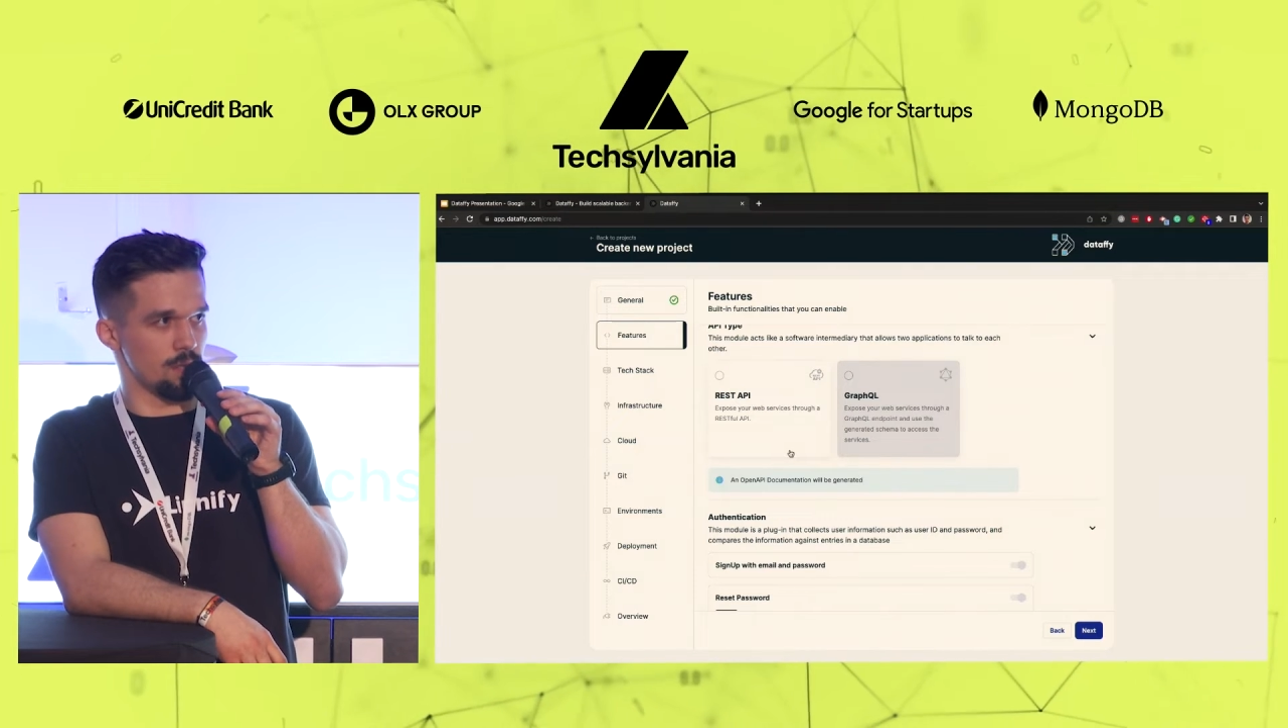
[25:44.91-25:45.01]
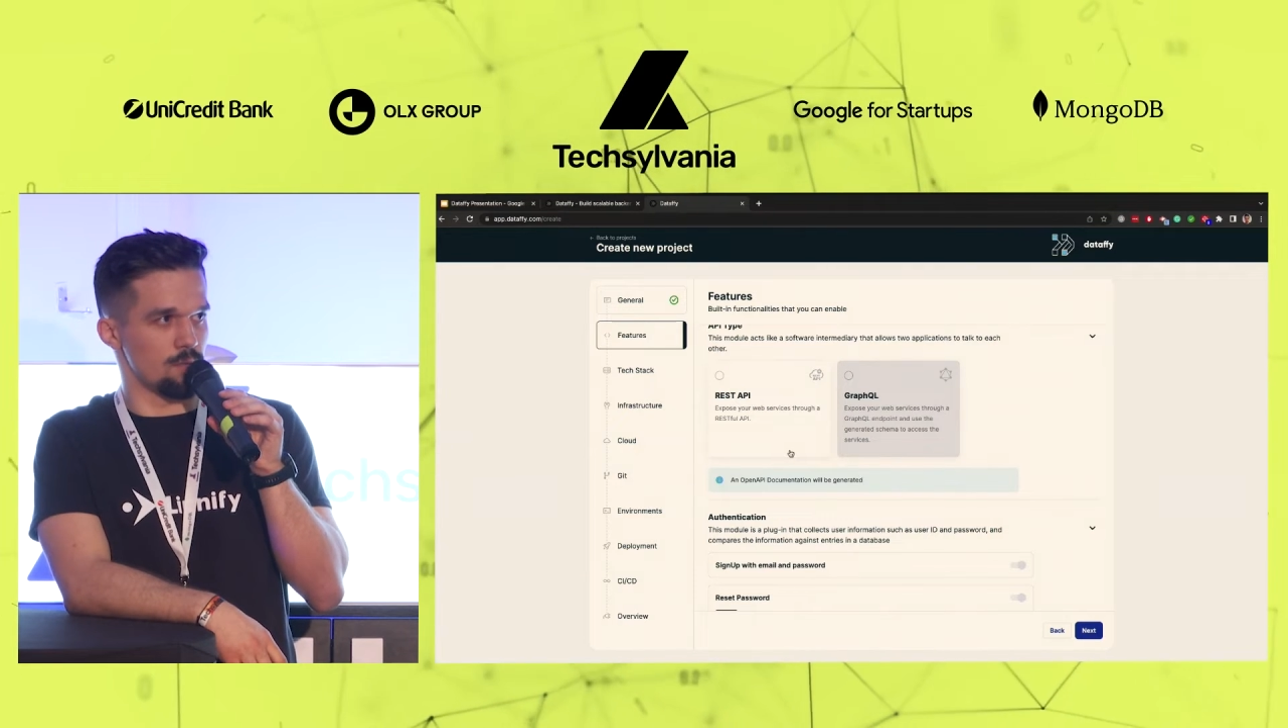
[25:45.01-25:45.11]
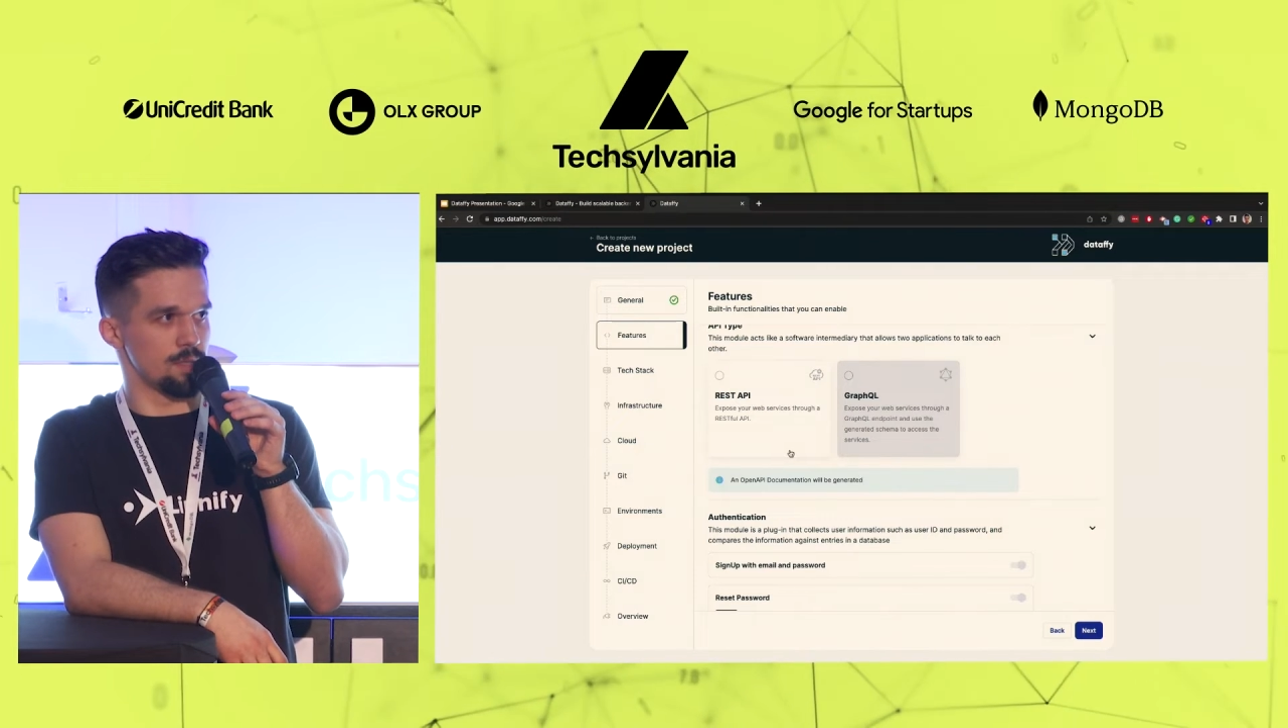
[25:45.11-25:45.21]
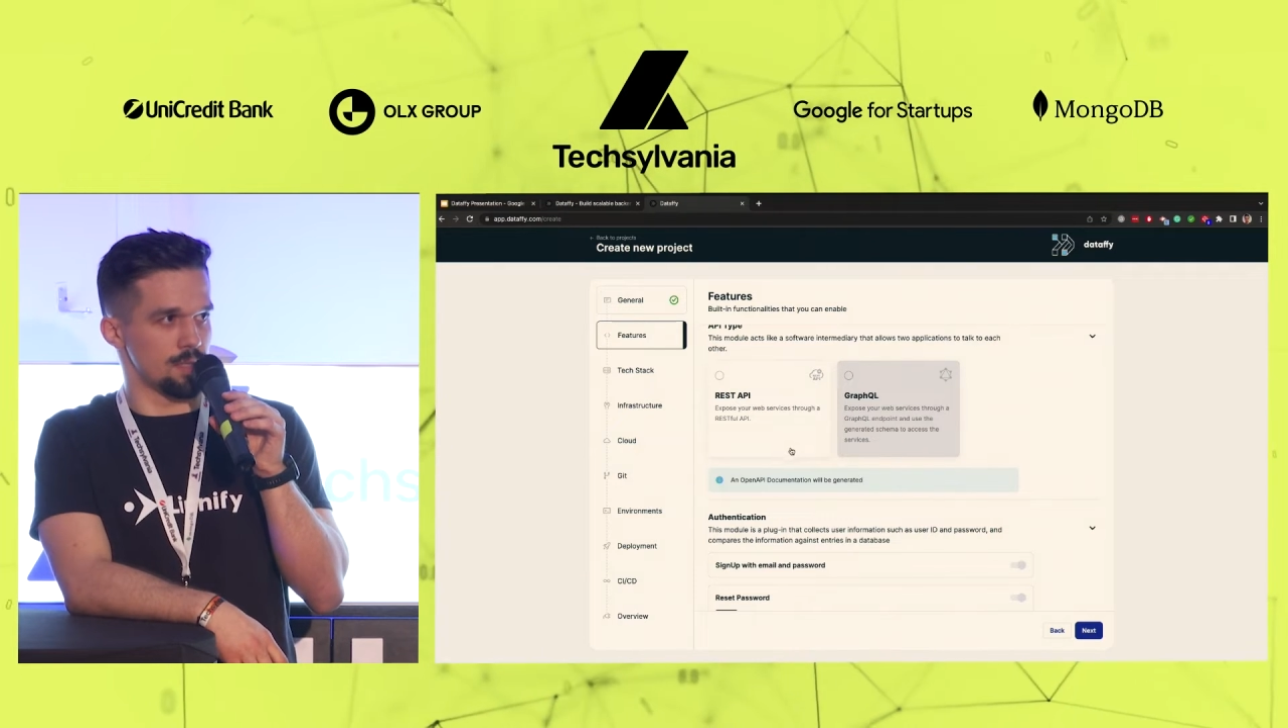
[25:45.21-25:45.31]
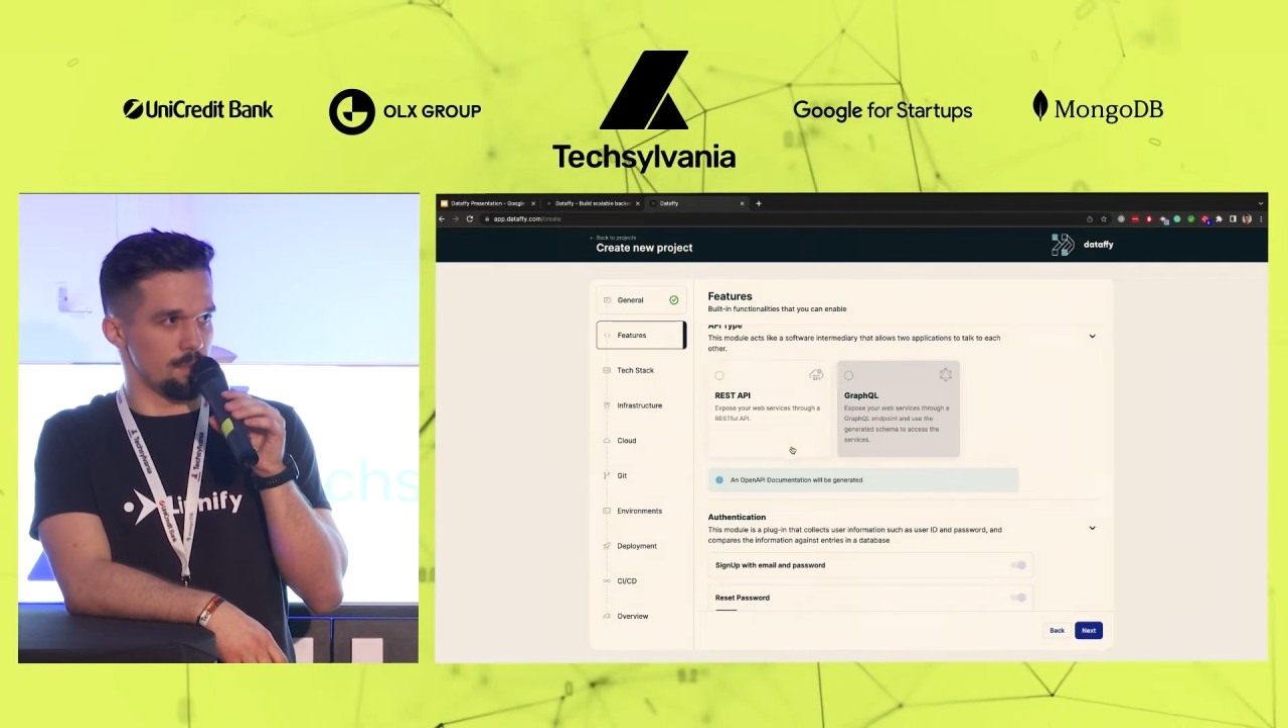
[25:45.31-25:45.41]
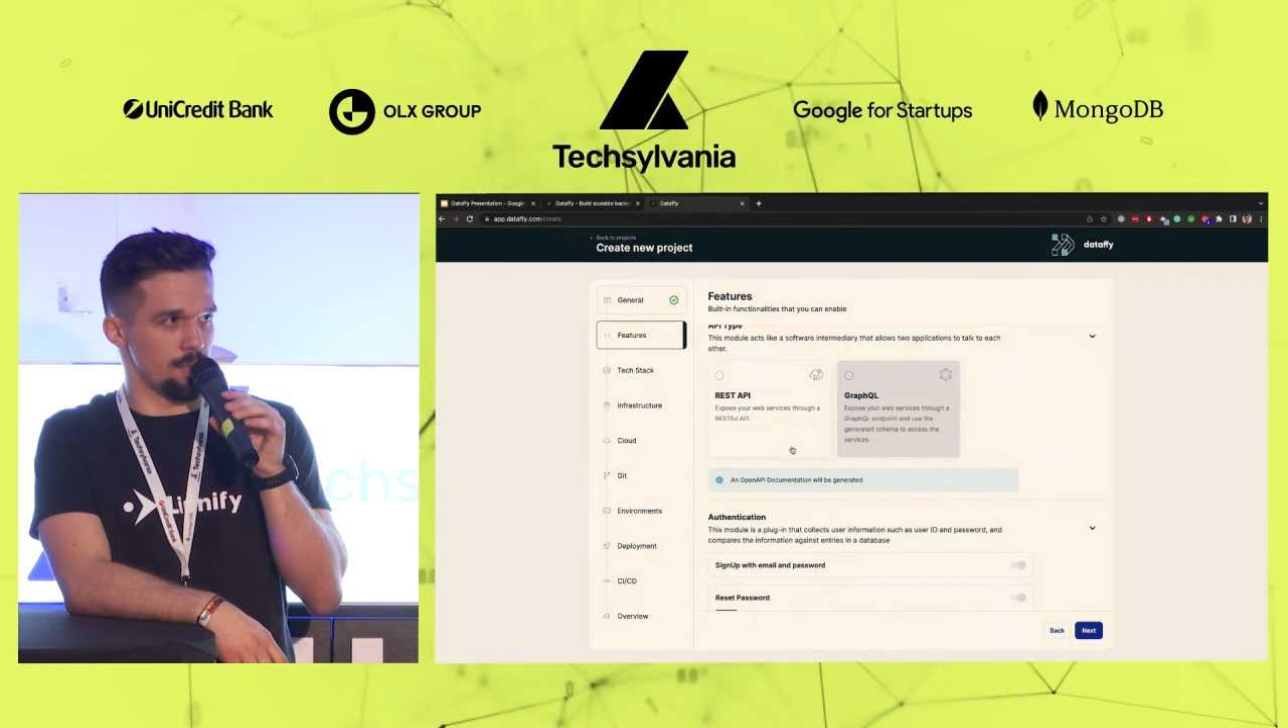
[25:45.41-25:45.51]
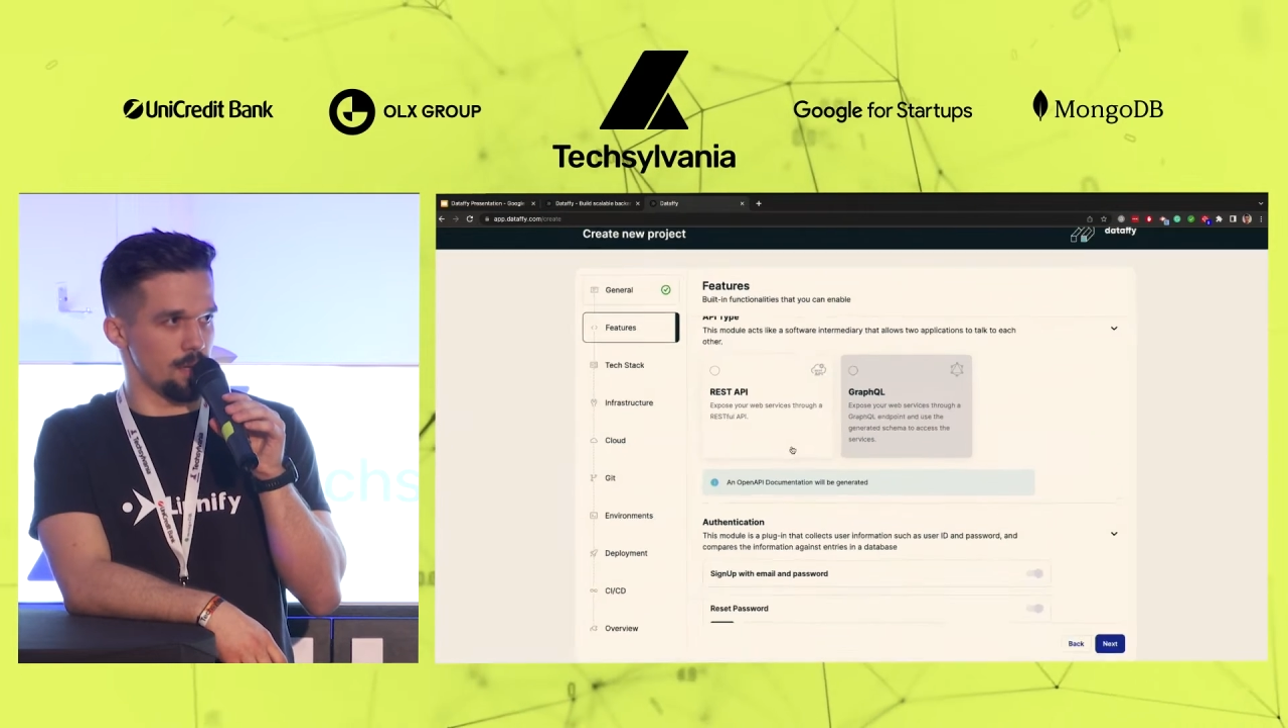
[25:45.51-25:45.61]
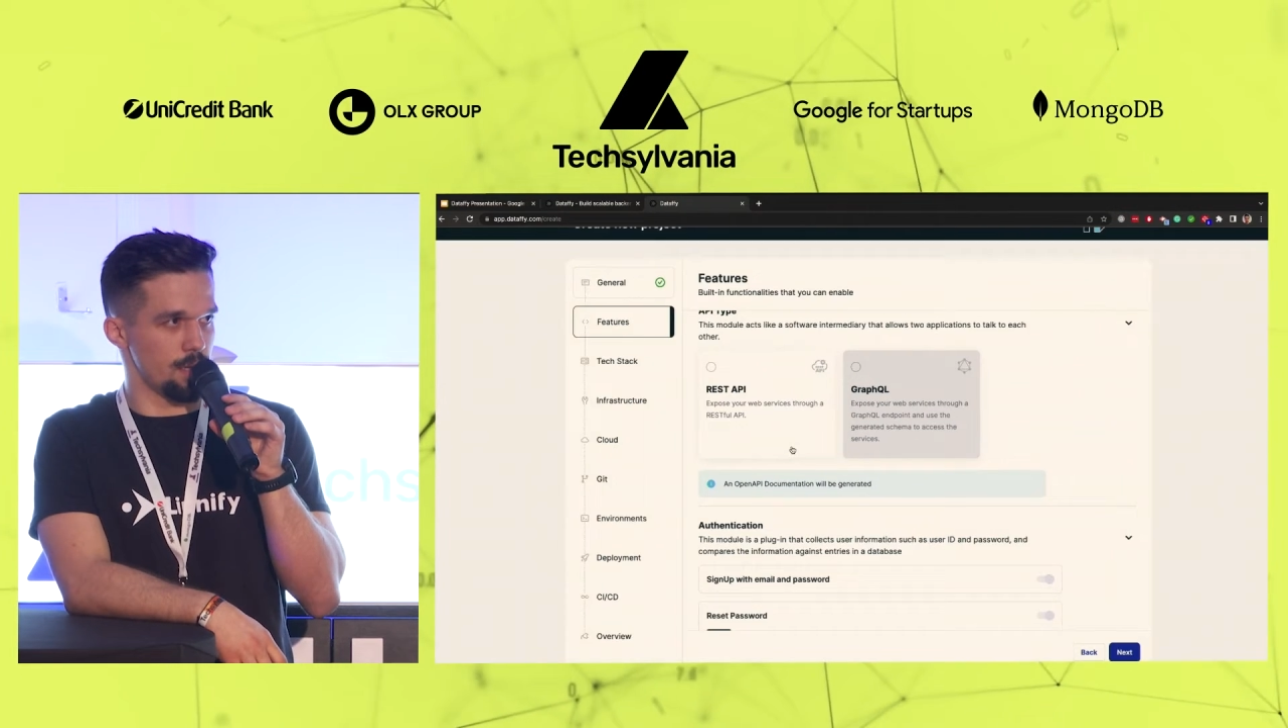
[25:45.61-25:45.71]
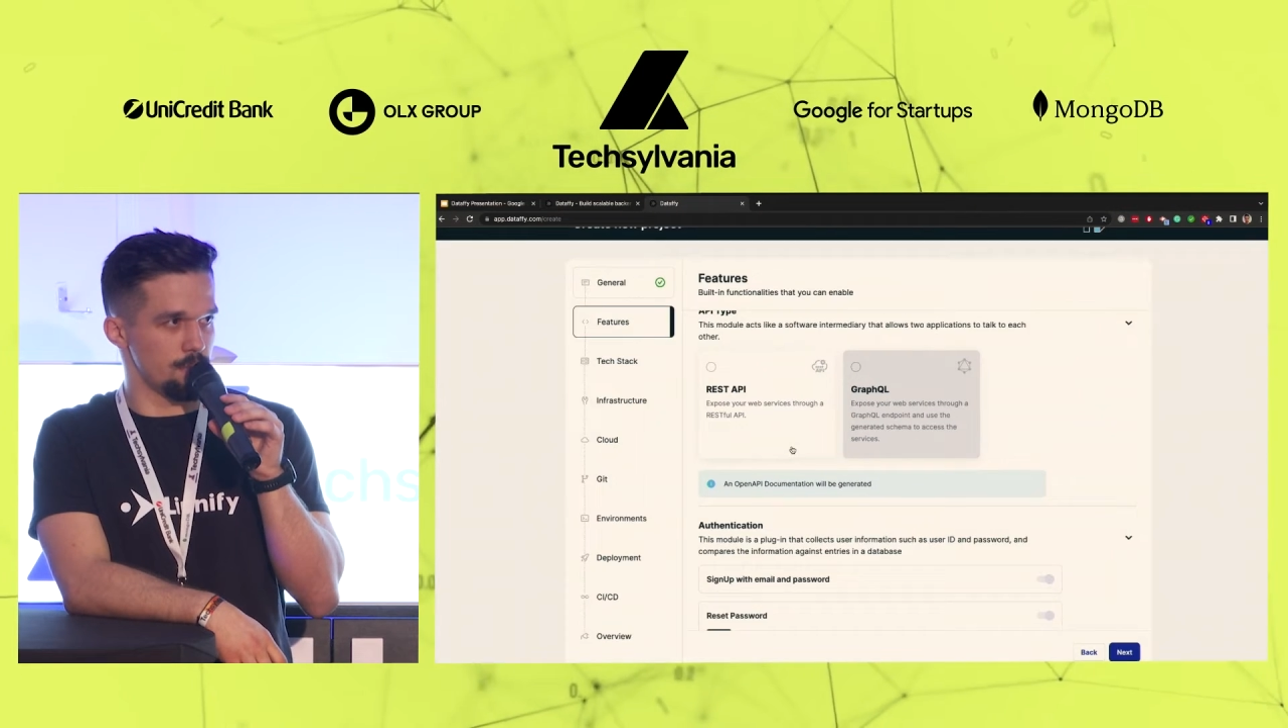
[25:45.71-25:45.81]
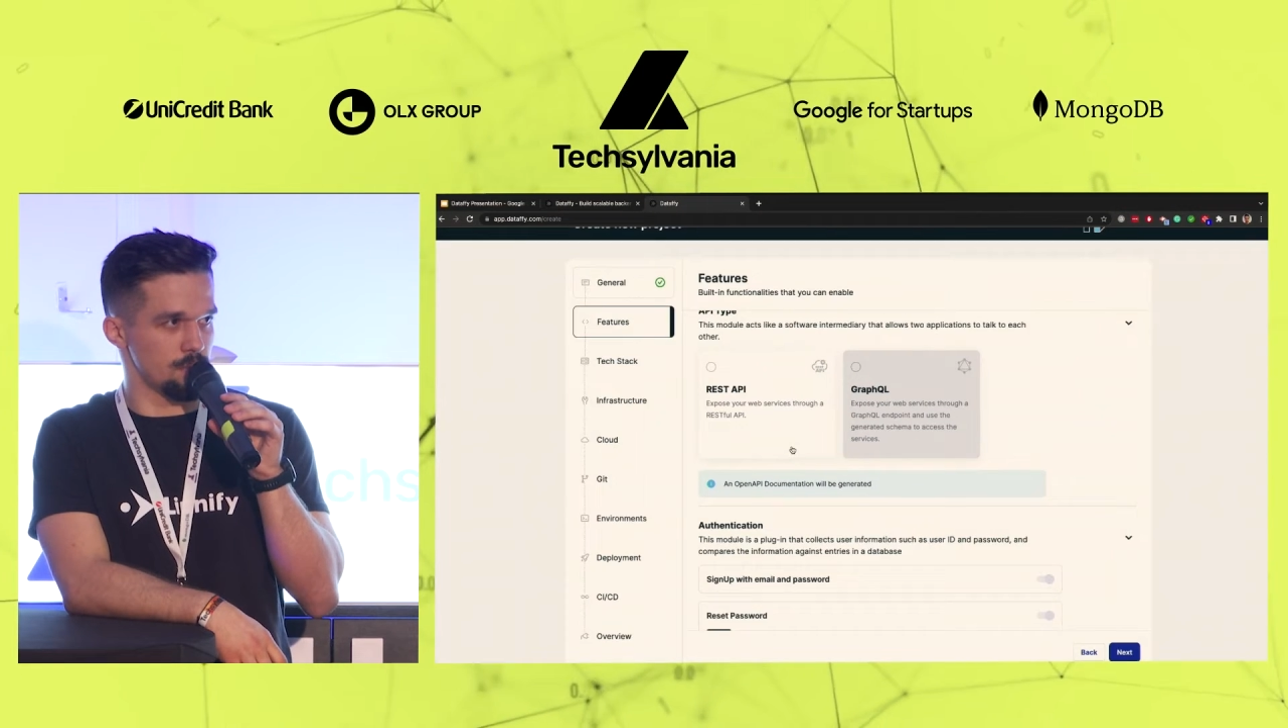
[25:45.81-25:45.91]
the REST API,